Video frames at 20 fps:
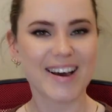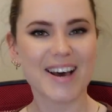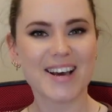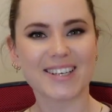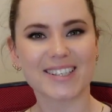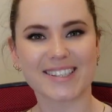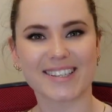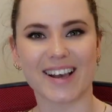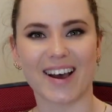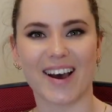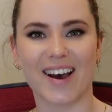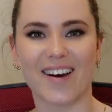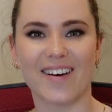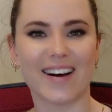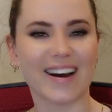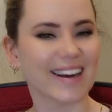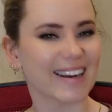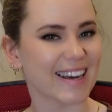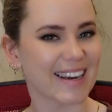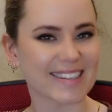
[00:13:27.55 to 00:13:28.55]
So
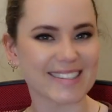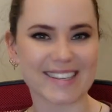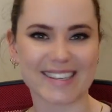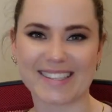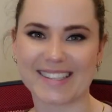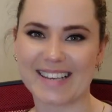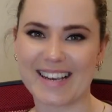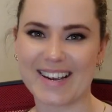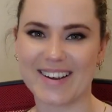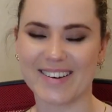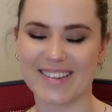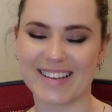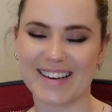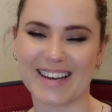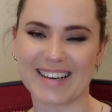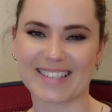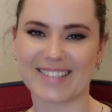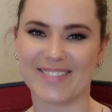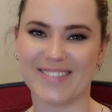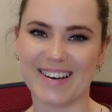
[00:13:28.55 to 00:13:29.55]
I guess I'll see you in the
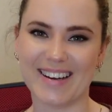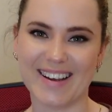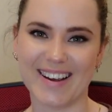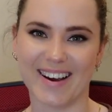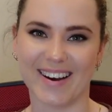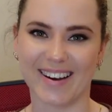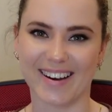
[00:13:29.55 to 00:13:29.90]
next video.